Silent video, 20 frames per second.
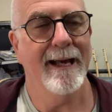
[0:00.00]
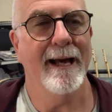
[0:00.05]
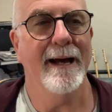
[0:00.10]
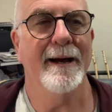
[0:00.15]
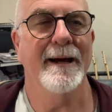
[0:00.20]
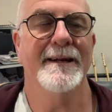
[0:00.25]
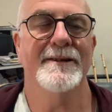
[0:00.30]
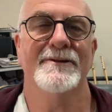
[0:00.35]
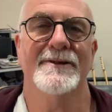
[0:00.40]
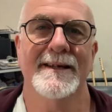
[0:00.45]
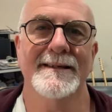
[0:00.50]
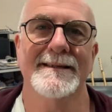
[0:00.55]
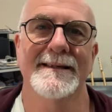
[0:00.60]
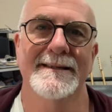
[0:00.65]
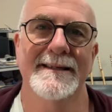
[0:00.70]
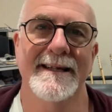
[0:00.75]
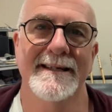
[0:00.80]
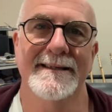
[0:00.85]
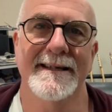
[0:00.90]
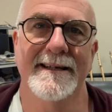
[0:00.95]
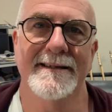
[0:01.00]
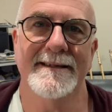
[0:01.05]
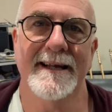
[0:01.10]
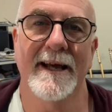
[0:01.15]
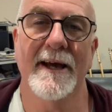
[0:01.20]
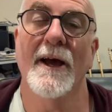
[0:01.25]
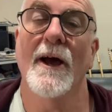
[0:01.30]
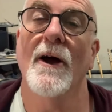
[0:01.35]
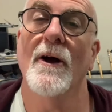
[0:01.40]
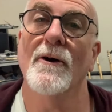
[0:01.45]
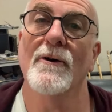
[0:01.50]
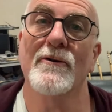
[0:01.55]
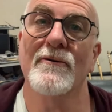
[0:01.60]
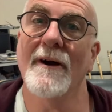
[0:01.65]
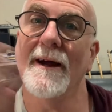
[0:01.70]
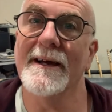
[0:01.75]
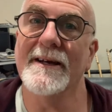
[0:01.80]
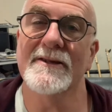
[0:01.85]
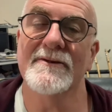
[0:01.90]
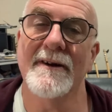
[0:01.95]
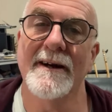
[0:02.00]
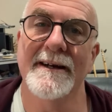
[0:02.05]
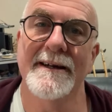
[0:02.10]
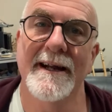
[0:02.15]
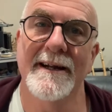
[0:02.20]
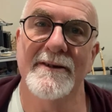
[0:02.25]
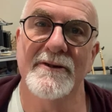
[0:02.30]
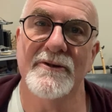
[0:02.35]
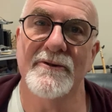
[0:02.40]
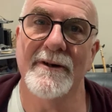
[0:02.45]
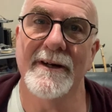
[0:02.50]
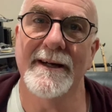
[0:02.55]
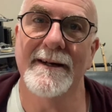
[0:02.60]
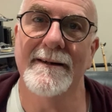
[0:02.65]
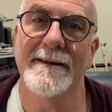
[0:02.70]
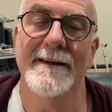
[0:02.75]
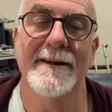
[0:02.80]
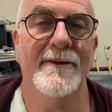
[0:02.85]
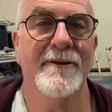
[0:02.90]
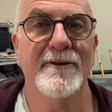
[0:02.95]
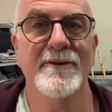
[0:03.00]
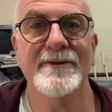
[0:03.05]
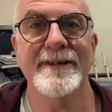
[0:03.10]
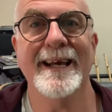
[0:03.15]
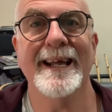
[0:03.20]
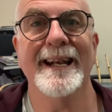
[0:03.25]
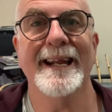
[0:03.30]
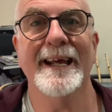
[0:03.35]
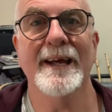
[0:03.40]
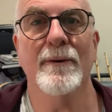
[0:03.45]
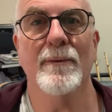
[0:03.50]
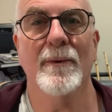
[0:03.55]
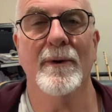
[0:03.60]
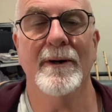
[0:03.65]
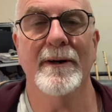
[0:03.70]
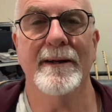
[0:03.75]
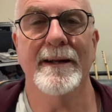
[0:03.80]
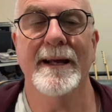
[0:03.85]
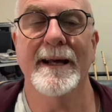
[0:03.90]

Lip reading: And it's just as easy to say, Craig is running down the street, using an ing word.